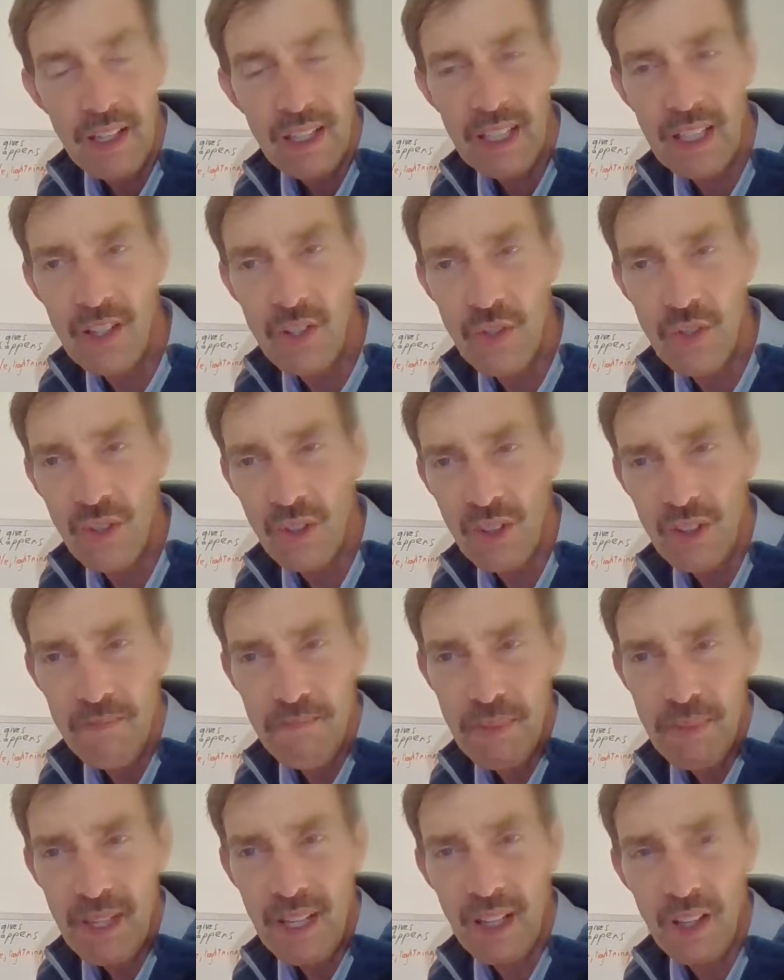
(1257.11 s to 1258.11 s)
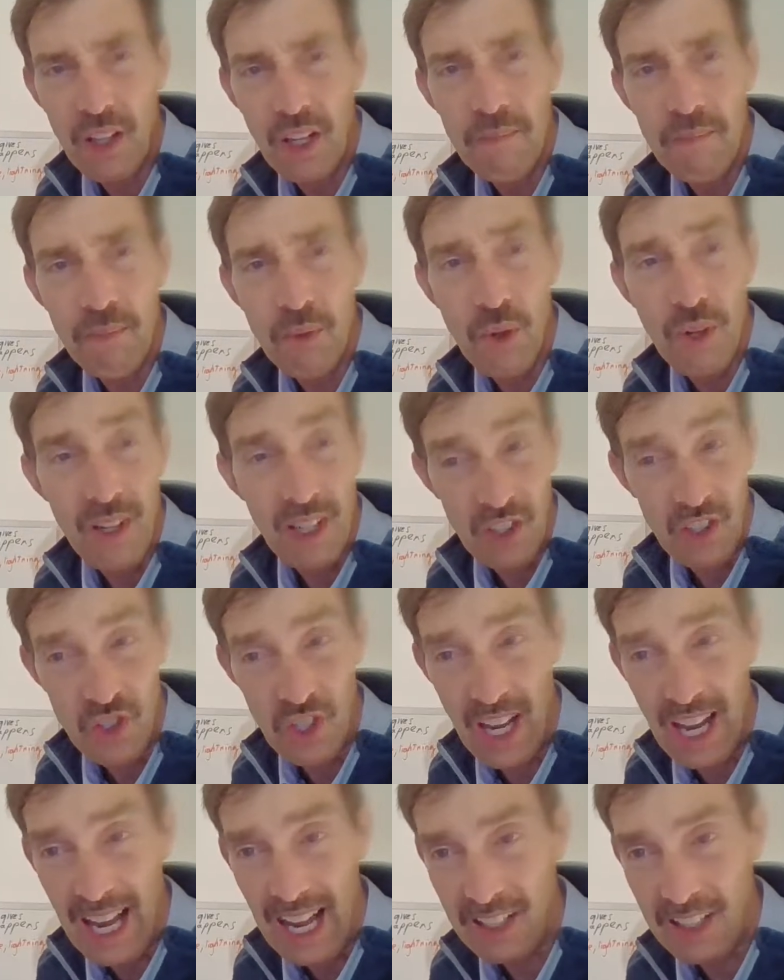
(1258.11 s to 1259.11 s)
Can you be a little more
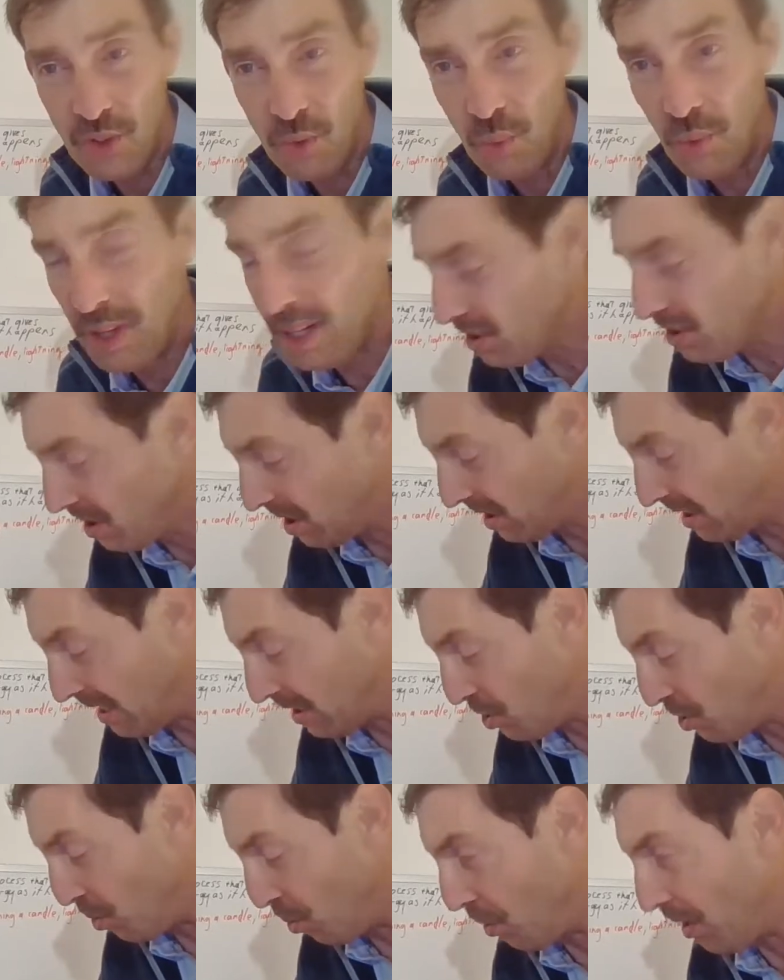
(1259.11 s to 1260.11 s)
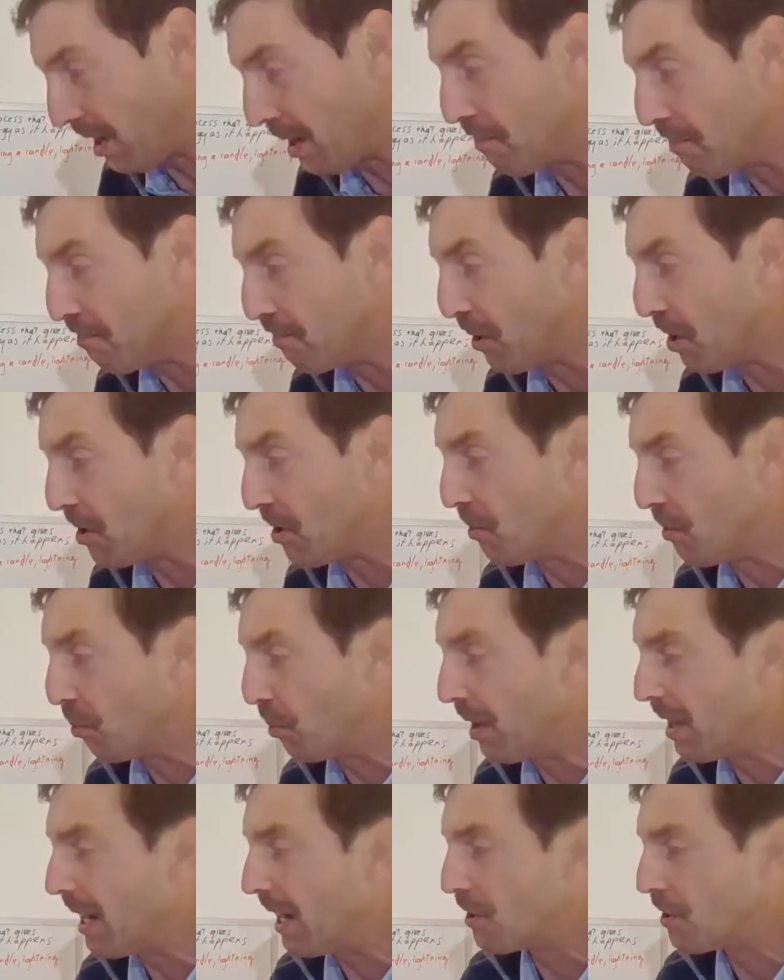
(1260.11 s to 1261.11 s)
exact? What is it that you want to burn?
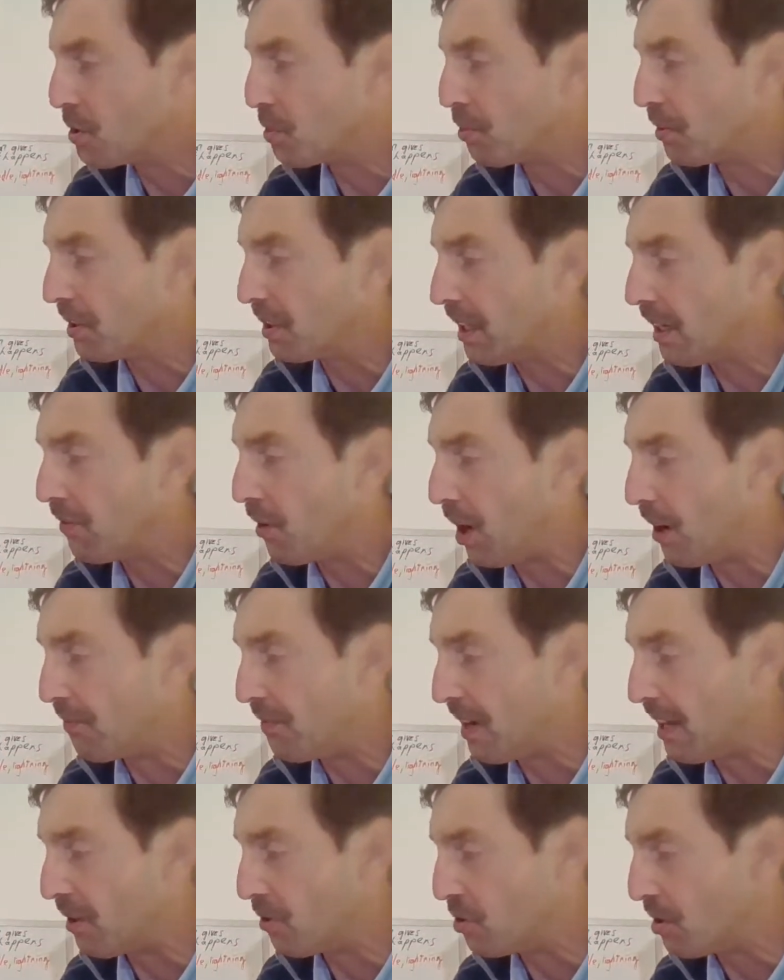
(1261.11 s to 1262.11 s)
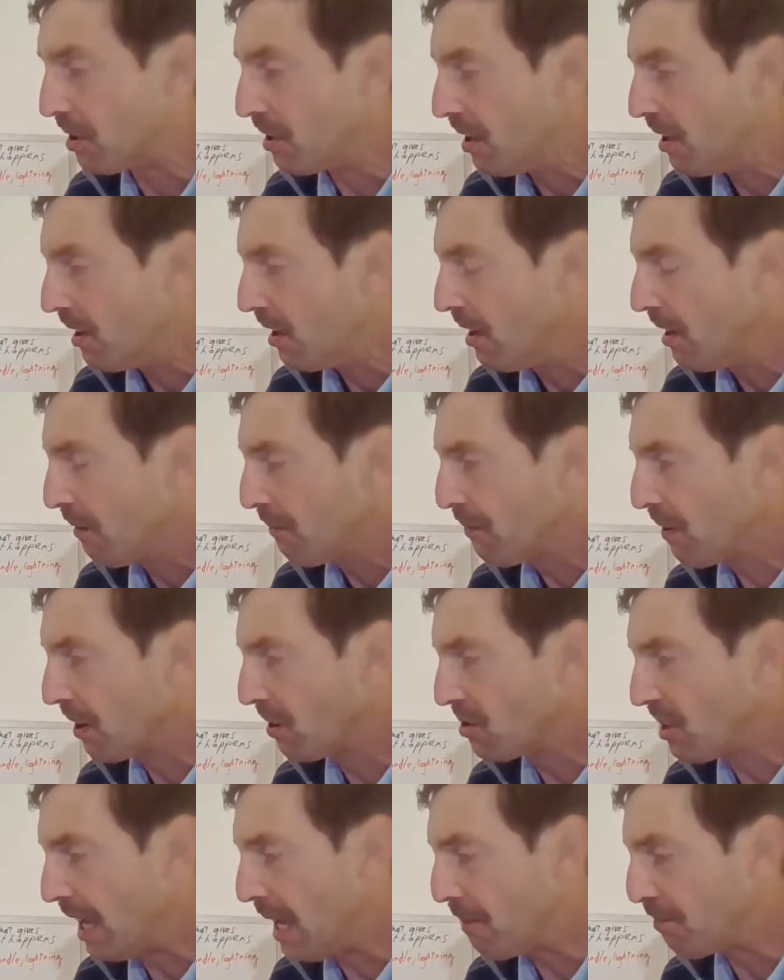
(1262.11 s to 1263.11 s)
What else would give off energy? For
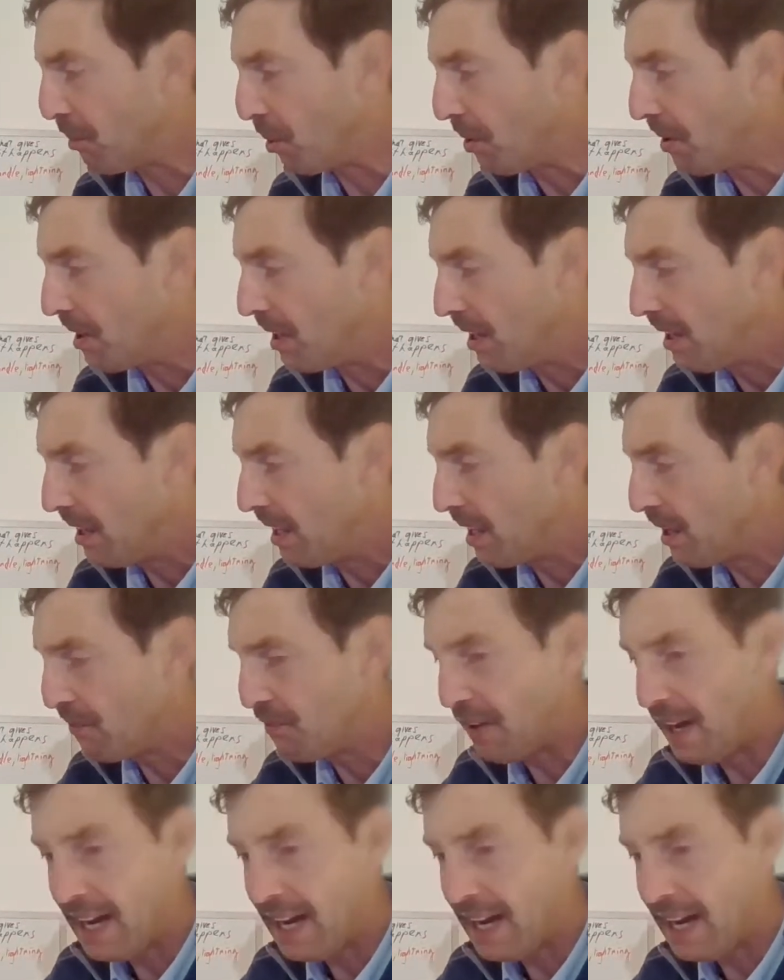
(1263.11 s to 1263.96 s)
example, if